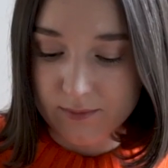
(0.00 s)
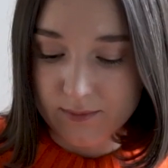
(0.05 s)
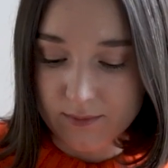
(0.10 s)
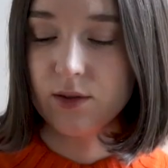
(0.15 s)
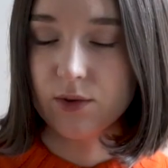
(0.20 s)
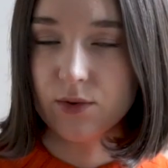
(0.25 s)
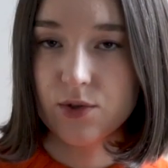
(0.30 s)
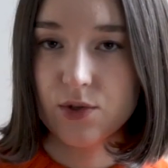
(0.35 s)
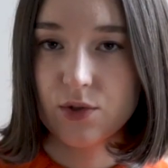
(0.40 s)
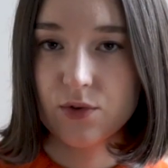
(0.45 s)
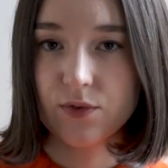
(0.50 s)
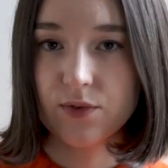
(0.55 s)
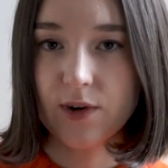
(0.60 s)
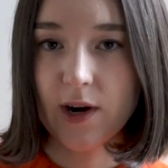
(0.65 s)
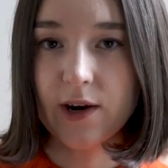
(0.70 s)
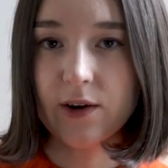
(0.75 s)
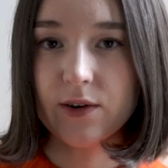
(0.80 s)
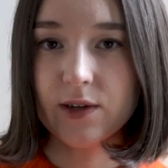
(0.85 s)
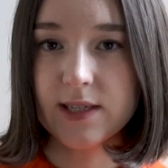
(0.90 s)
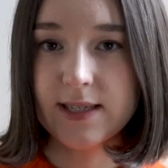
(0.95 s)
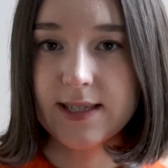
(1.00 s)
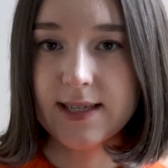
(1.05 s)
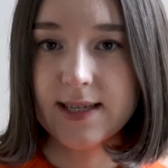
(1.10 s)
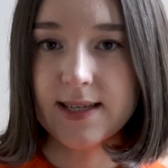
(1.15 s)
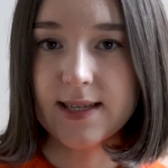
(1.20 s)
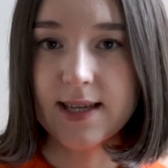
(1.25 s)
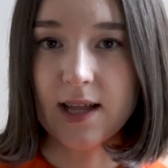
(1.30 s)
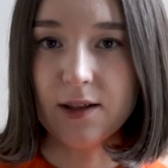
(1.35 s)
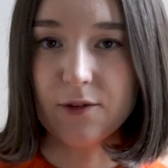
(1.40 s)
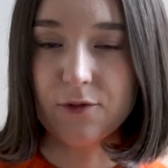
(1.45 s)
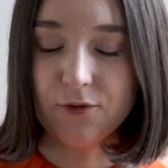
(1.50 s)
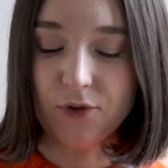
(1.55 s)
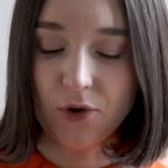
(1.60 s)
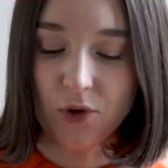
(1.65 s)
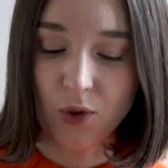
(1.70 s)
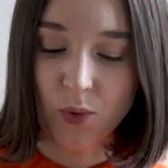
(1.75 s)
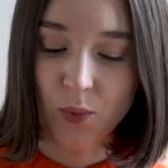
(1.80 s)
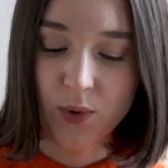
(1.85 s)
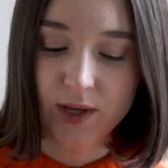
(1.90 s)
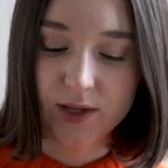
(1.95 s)
Those two fragrances and
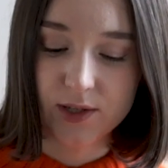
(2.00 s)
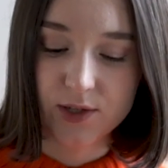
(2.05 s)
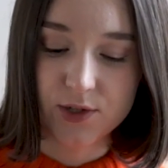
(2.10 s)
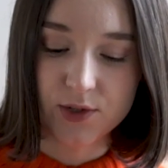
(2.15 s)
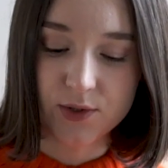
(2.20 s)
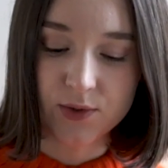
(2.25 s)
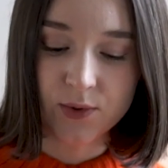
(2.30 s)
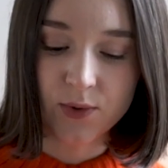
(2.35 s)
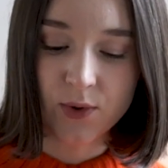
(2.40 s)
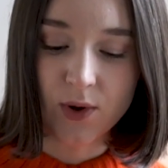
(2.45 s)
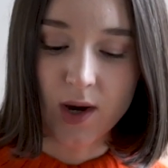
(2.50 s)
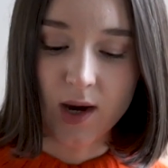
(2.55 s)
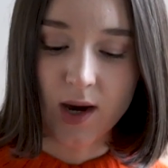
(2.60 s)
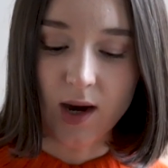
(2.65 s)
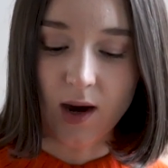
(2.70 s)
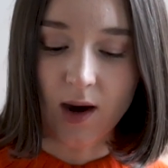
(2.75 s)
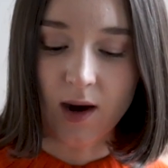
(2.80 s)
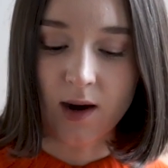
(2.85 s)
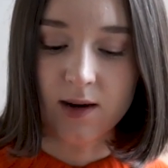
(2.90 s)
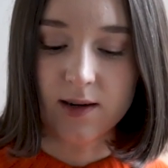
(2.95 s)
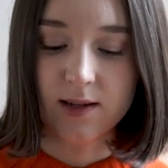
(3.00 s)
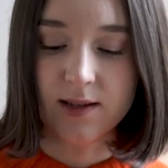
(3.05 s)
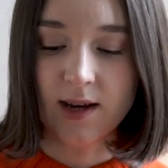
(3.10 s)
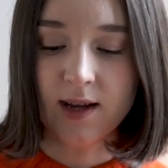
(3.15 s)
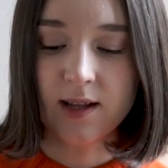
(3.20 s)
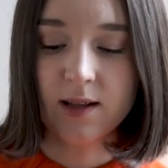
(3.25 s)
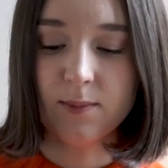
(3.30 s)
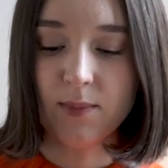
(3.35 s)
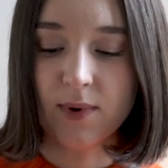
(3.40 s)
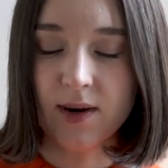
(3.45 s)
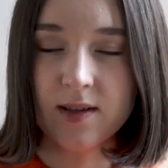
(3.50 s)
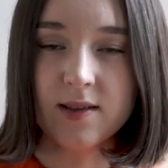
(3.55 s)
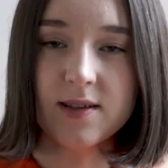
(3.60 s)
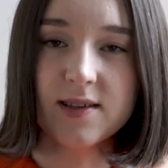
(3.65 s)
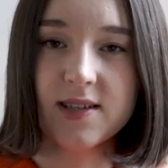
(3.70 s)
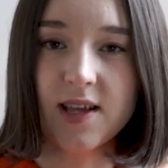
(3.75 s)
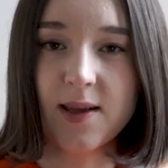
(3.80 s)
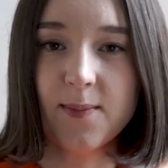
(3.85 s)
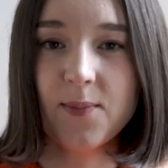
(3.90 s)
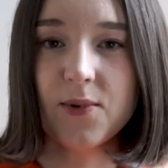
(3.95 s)
following two are done by the
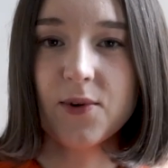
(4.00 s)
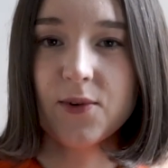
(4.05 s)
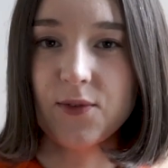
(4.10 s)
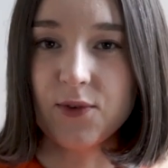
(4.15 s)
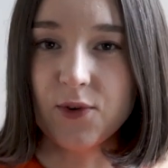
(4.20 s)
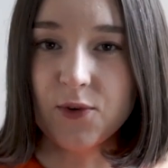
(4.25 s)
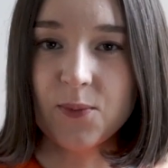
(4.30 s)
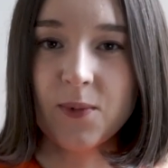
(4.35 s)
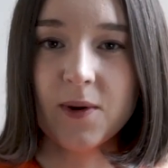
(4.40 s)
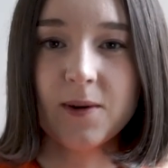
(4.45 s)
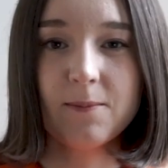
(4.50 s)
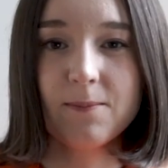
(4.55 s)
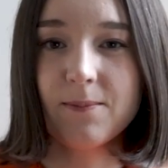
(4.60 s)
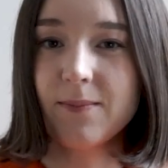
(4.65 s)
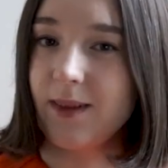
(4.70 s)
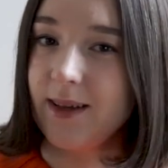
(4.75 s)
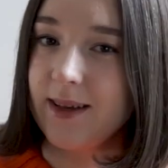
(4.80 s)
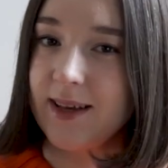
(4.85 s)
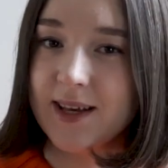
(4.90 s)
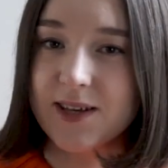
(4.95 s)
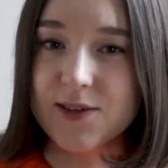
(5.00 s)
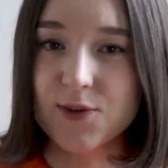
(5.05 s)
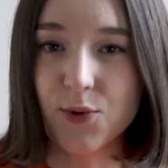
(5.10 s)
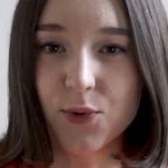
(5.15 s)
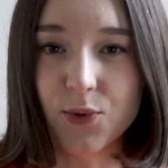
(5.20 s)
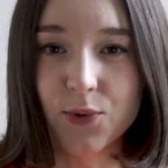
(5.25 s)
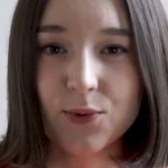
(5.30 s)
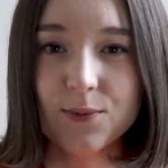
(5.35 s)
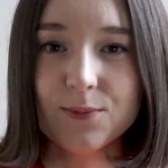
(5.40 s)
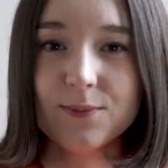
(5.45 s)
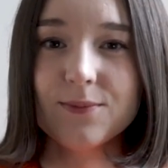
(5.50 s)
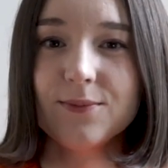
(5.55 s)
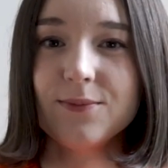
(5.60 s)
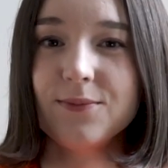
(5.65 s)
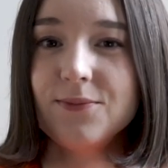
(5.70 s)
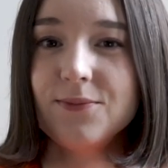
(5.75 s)
same perfumer. Guess who?